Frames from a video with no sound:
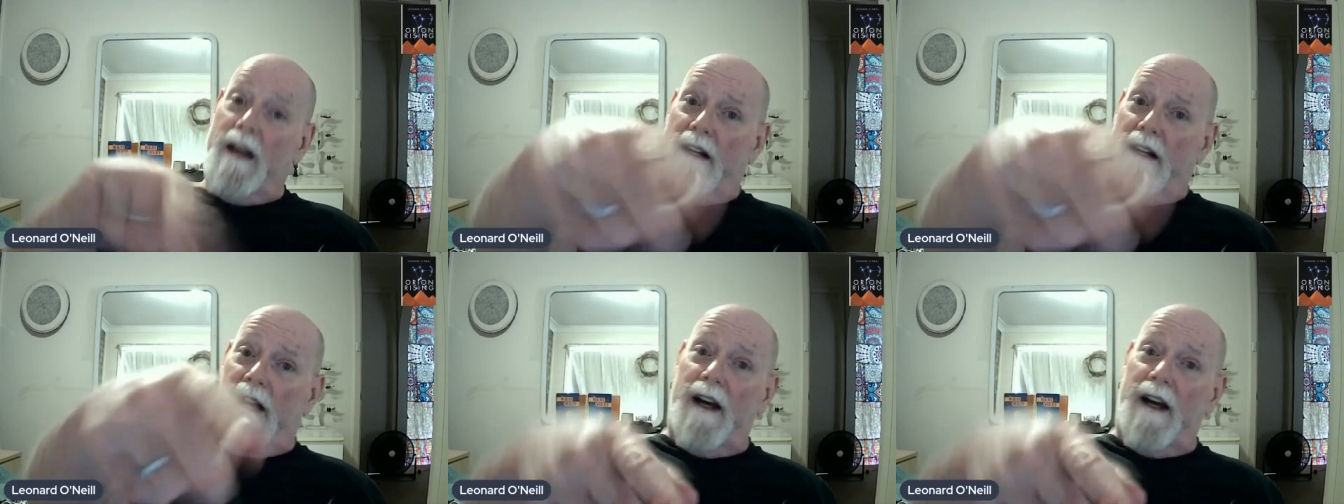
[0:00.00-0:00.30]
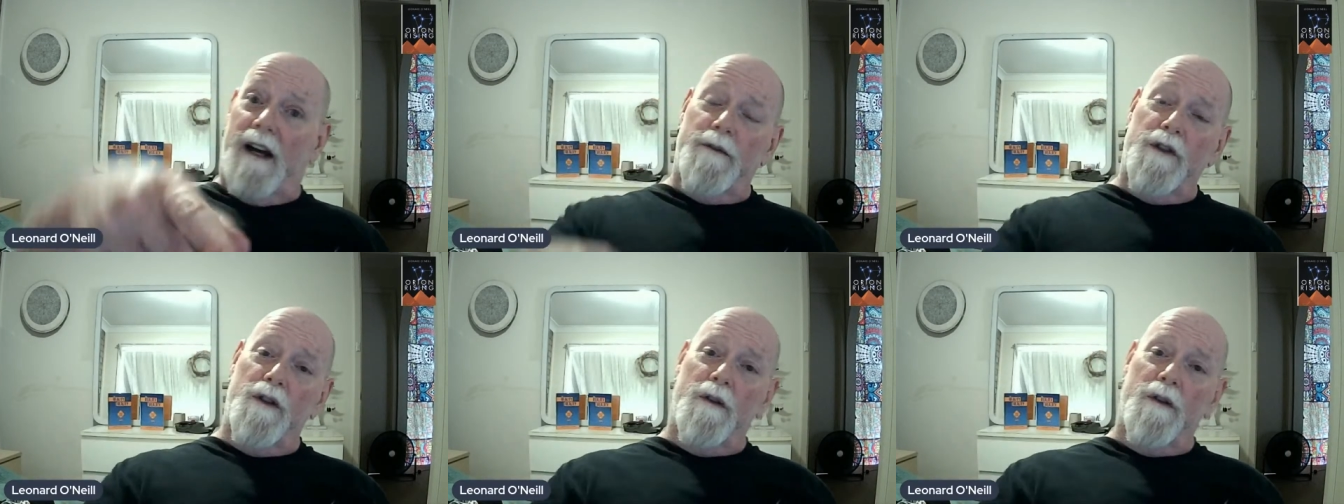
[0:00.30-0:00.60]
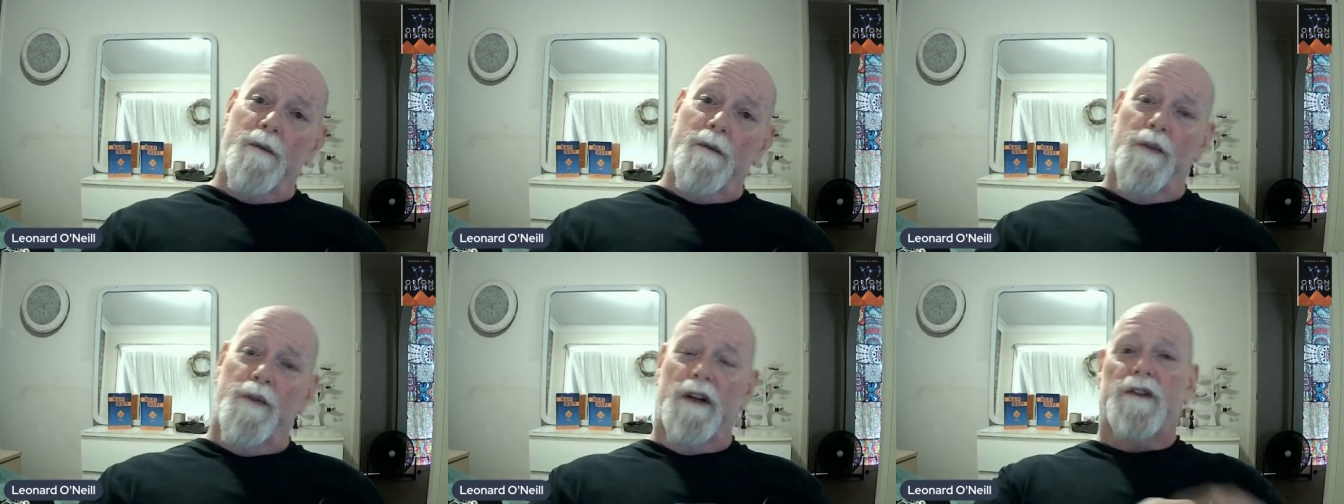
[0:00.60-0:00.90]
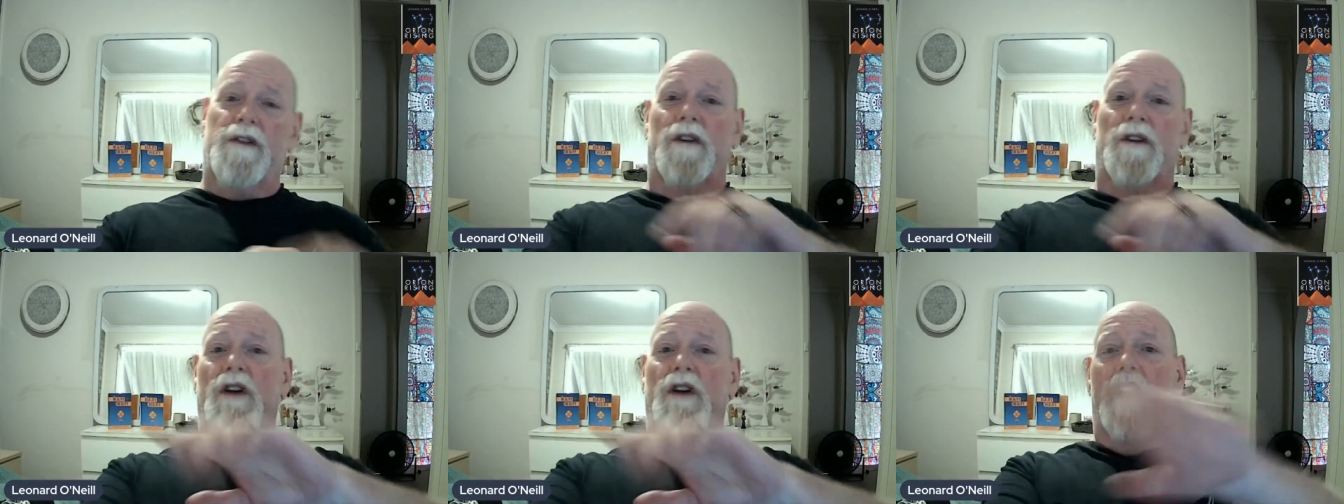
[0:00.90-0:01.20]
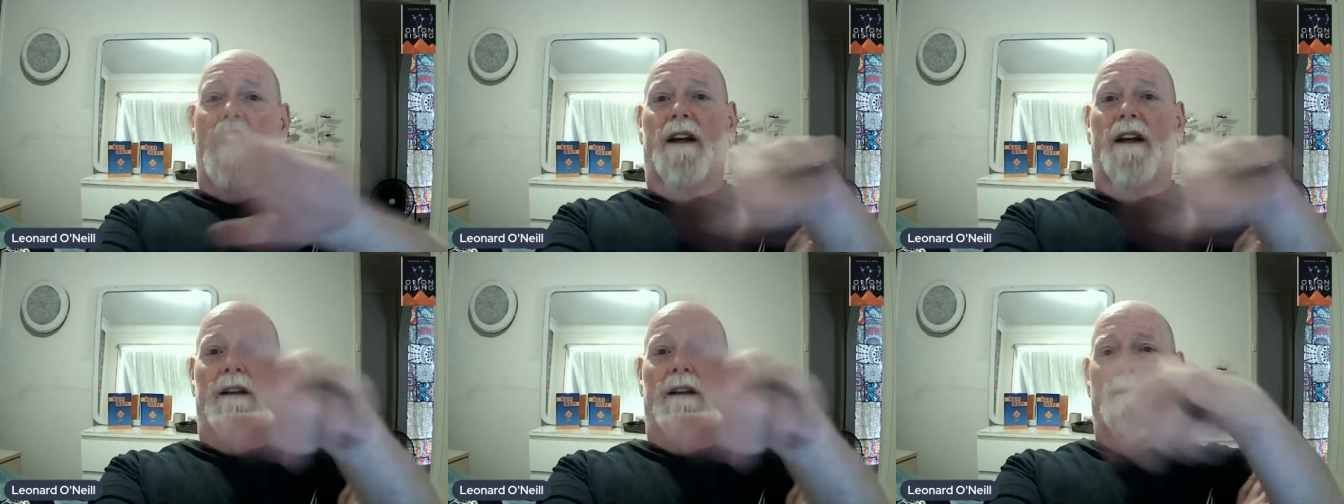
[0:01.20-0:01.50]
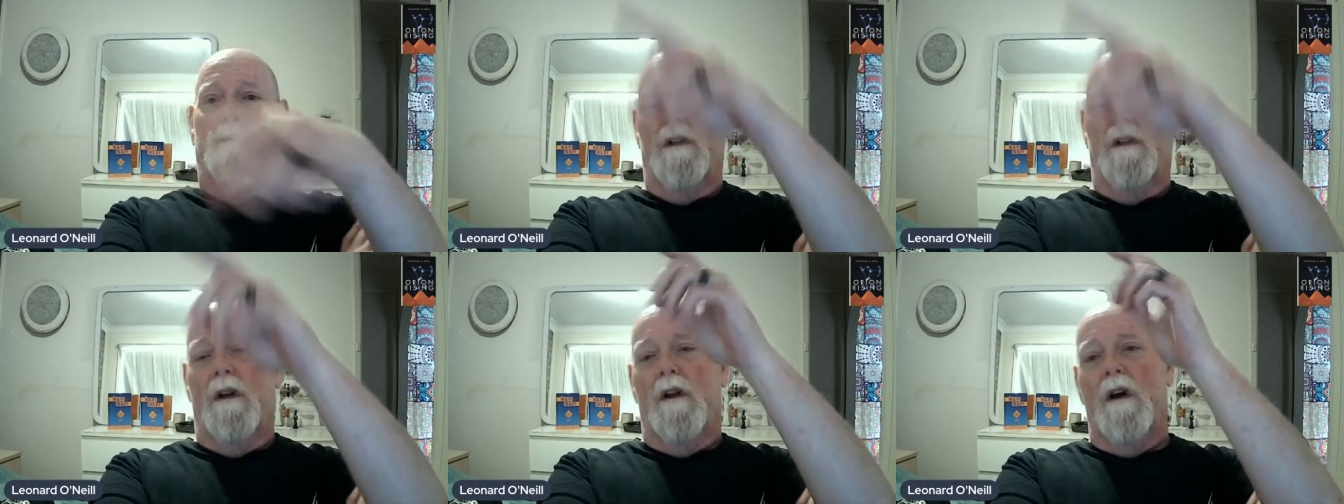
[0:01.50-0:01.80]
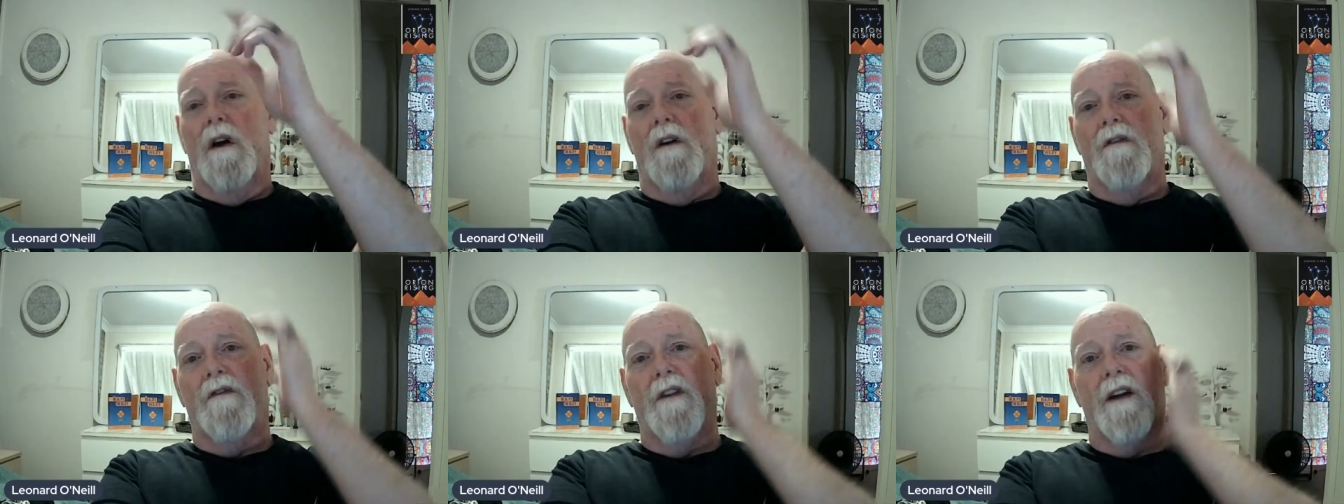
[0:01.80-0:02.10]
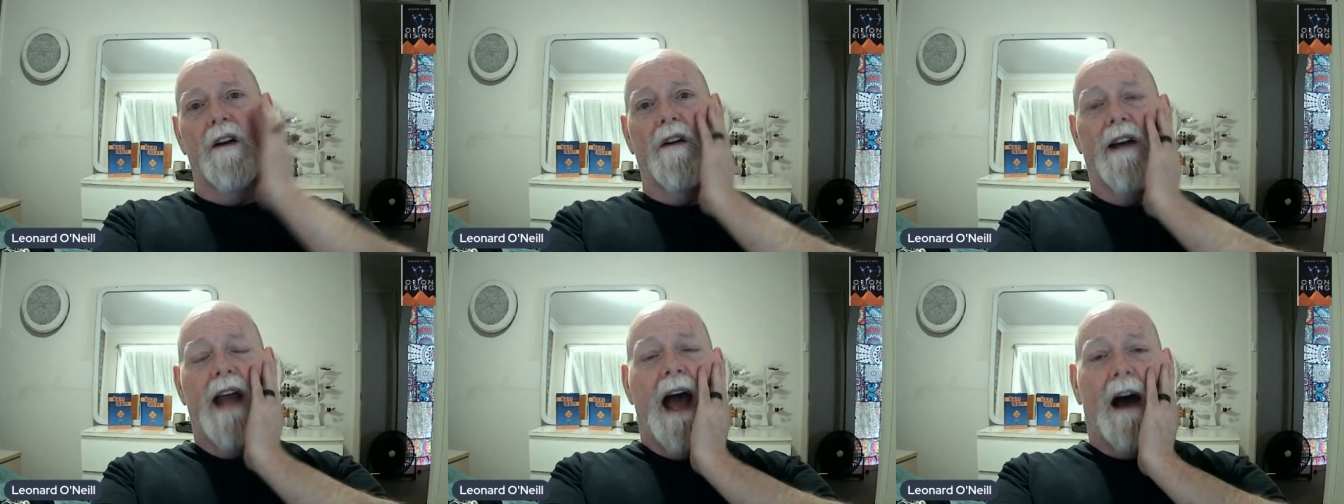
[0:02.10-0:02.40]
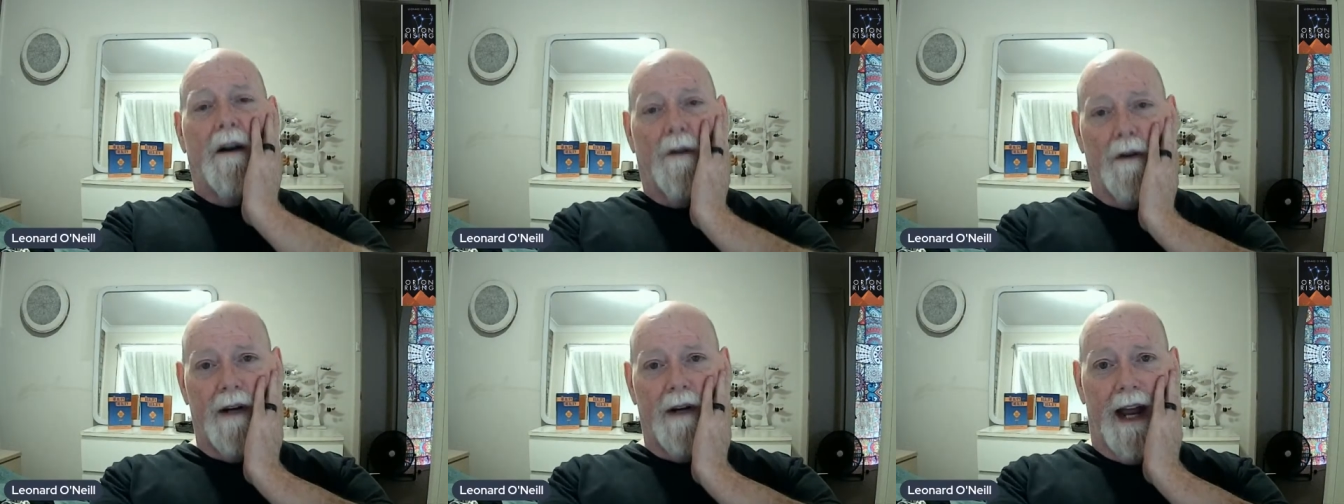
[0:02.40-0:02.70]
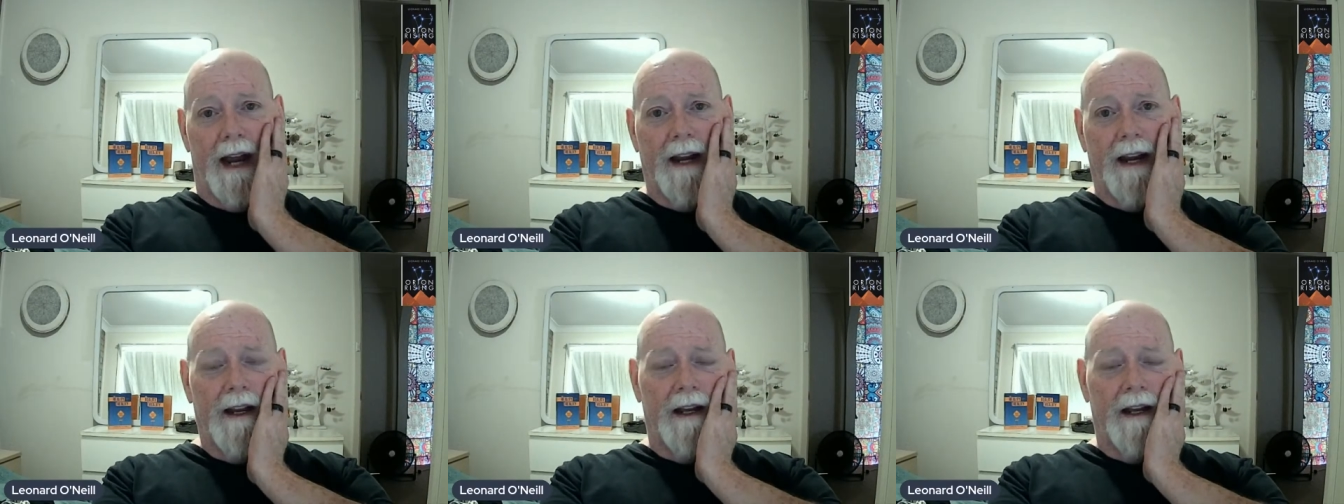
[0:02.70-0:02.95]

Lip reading: you and Brooke start talking and we'll all figure it out. Okay.